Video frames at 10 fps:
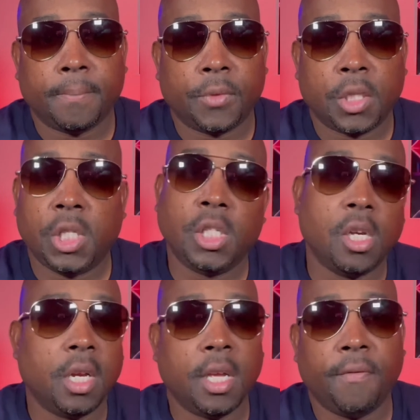She's
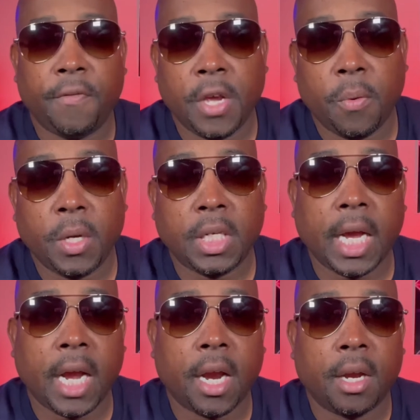going to get very
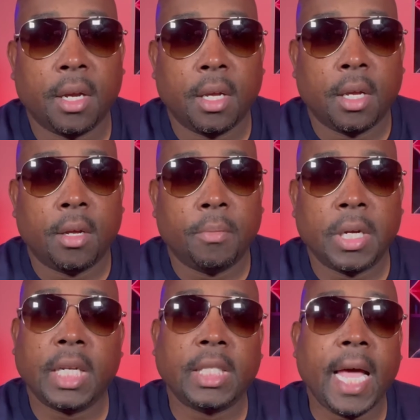tired.
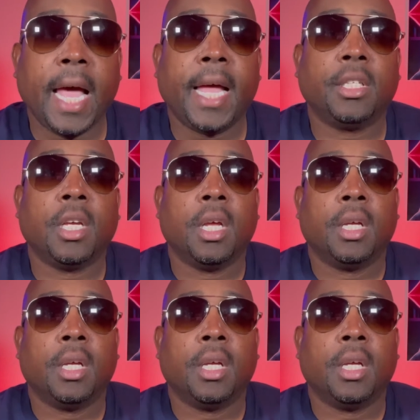Because, guys,